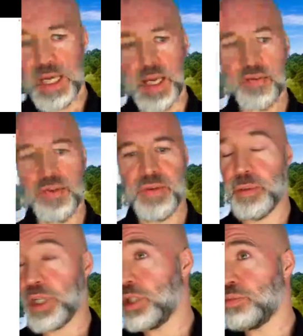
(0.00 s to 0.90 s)
if the
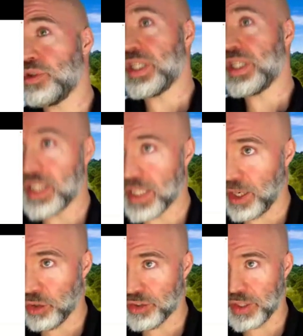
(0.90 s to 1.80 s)
information is presented
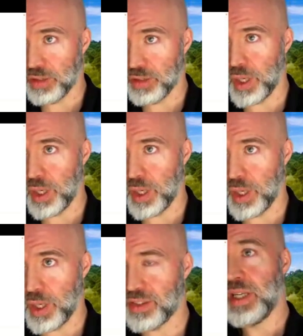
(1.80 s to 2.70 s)
in lots of different
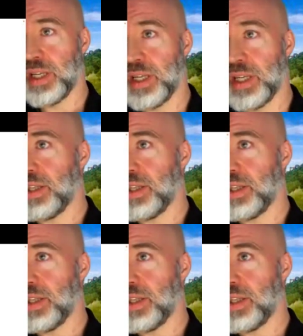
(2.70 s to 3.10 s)
ways,